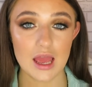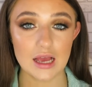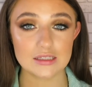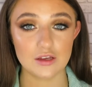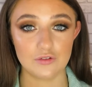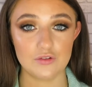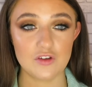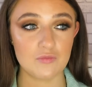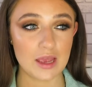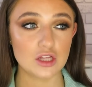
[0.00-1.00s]
as if
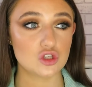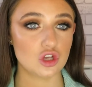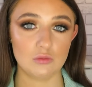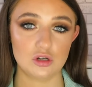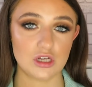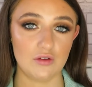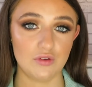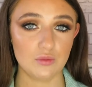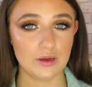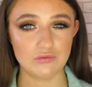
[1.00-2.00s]
you've made so much
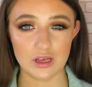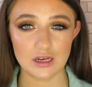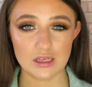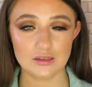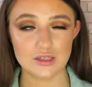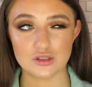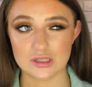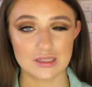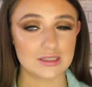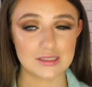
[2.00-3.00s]
effort when really you just
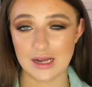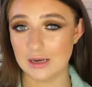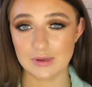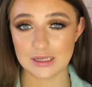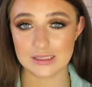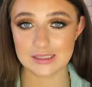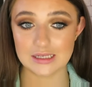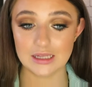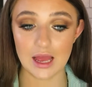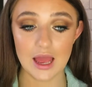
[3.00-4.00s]
added a tiny bit of
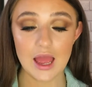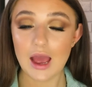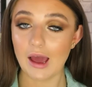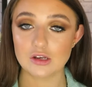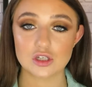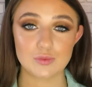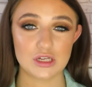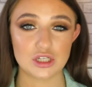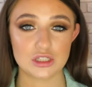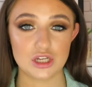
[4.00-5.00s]
concealer, and just
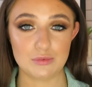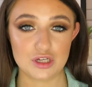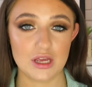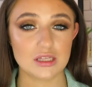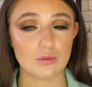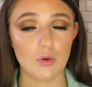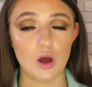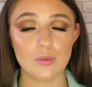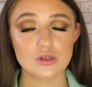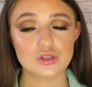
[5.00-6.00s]
makes your shimmer shades
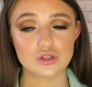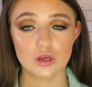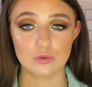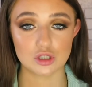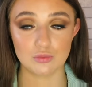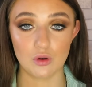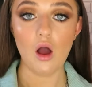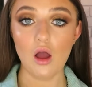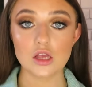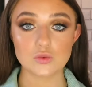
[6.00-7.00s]
pop so much more.
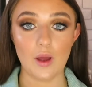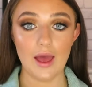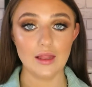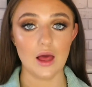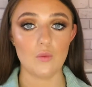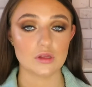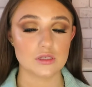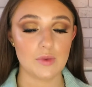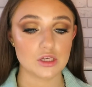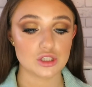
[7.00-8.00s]
As well, I want to
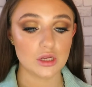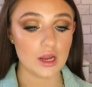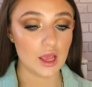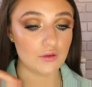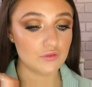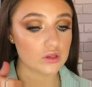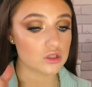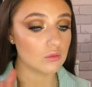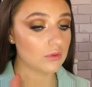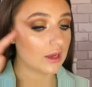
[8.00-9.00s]
mention, if you
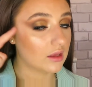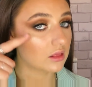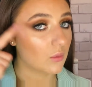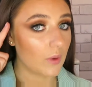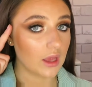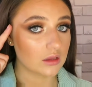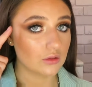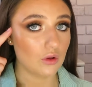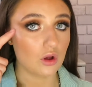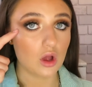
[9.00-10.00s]
don't like the winged
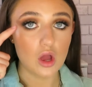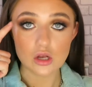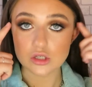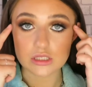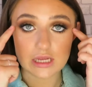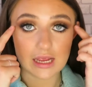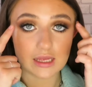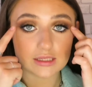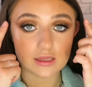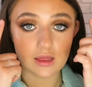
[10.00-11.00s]
look, just take
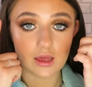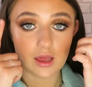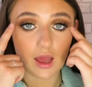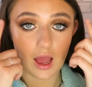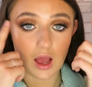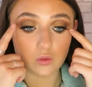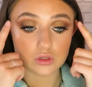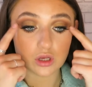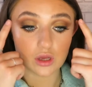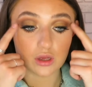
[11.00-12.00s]
it to the
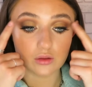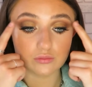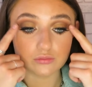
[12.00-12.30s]
outer